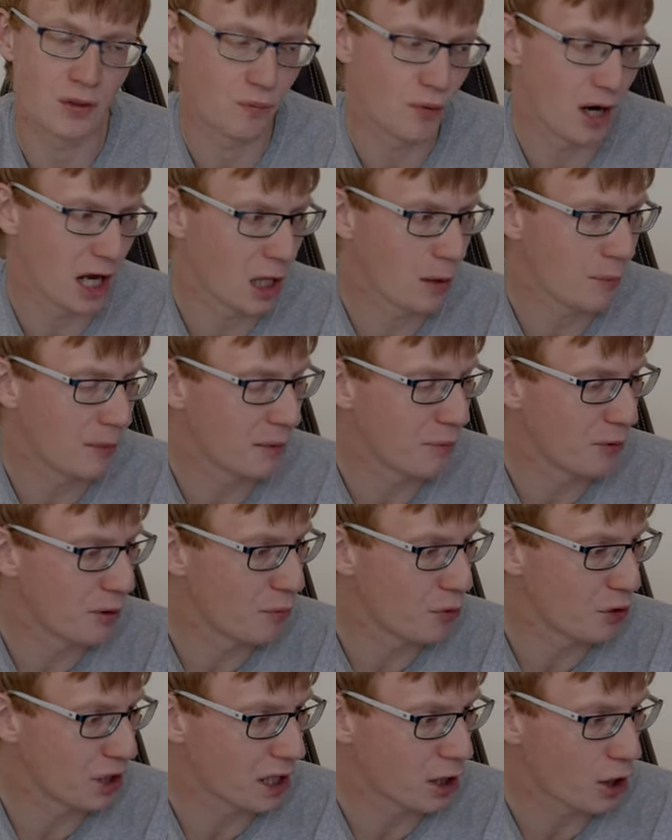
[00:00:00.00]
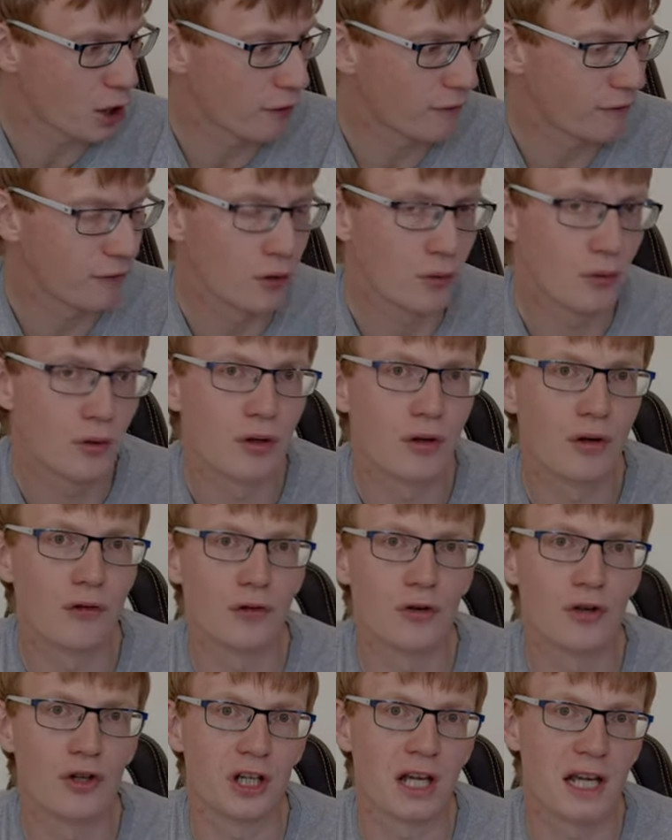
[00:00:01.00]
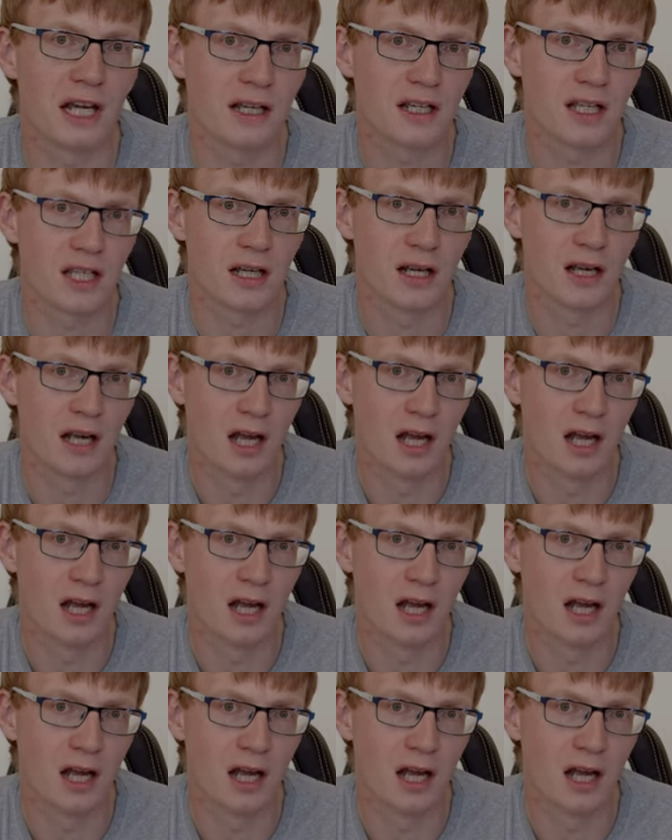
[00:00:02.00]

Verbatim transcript: well by promoting airflow through the case.